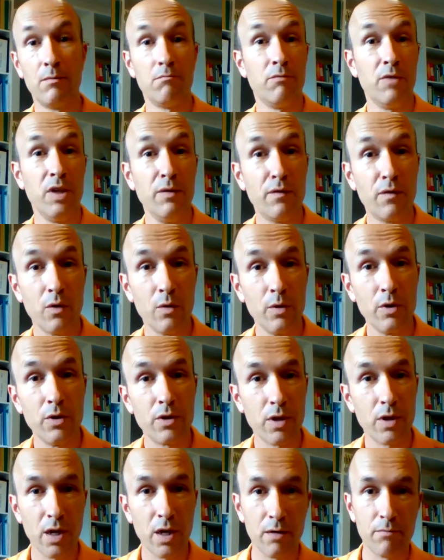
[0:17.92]

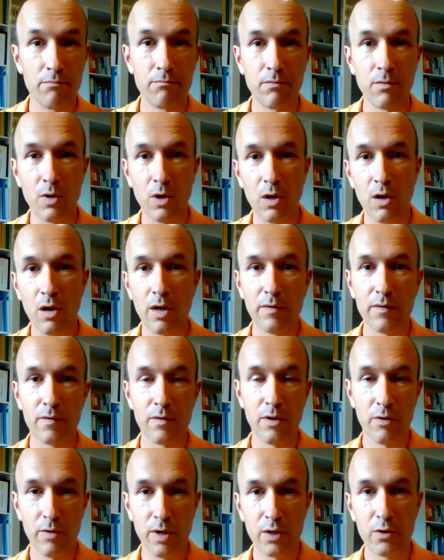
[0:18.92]
influence our life
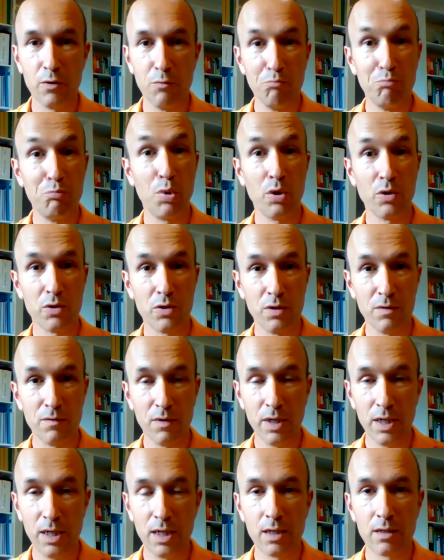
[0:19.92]
direction
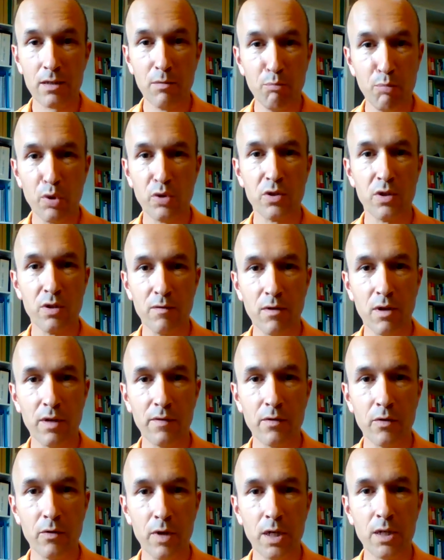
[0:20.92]
positively, get some positive
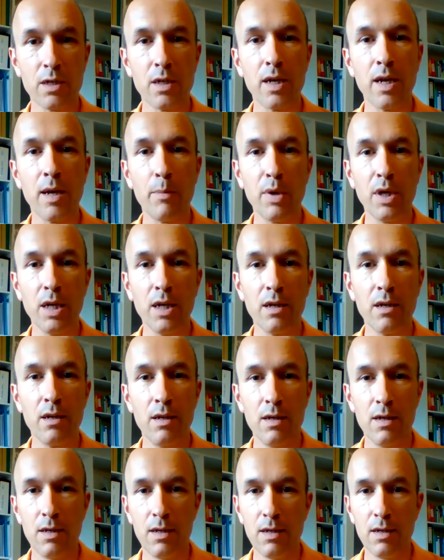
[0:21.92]
life direction happening.
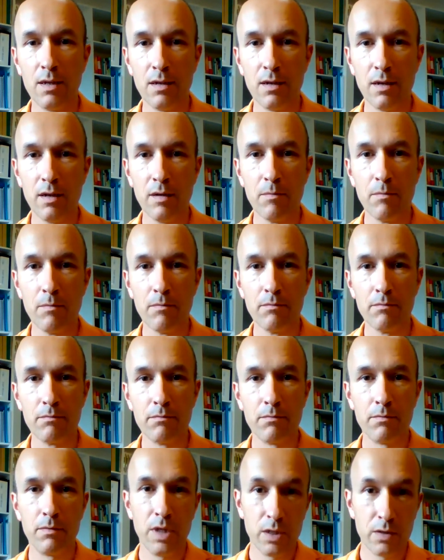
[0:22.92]
Um,
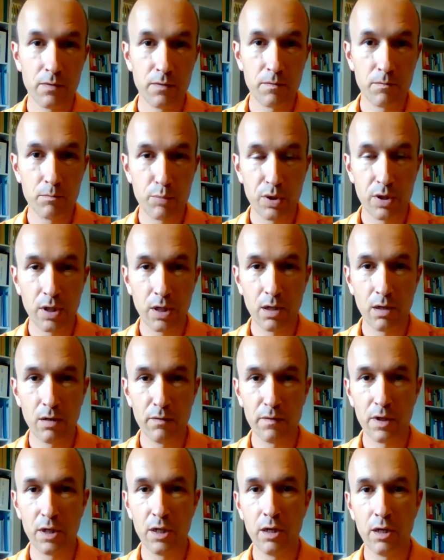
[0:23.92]
this particular
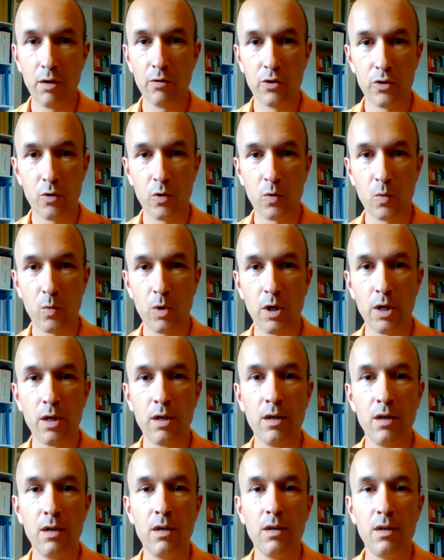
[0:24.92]
video, short
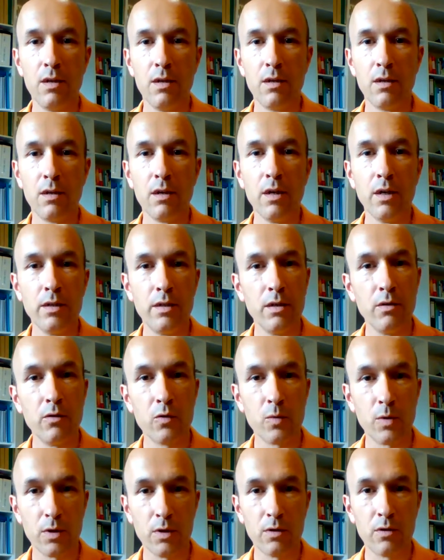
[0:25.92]
one, deals
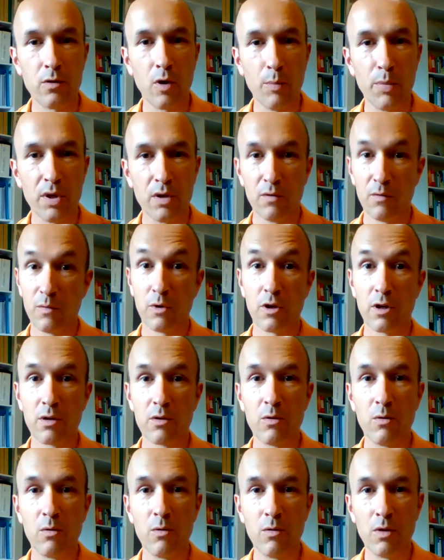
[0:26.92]
with the topic of what I
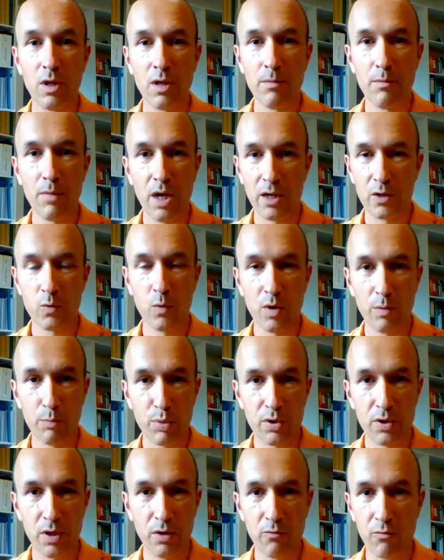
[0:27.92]
call Marc's
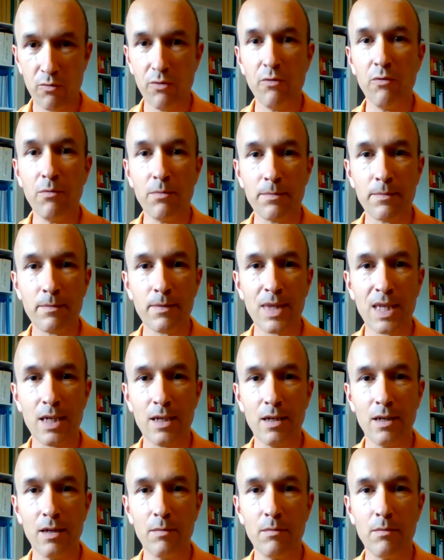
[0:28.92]
1% rule.
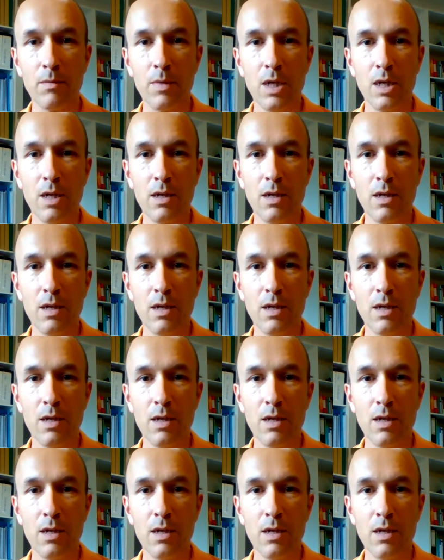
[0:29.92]
Um,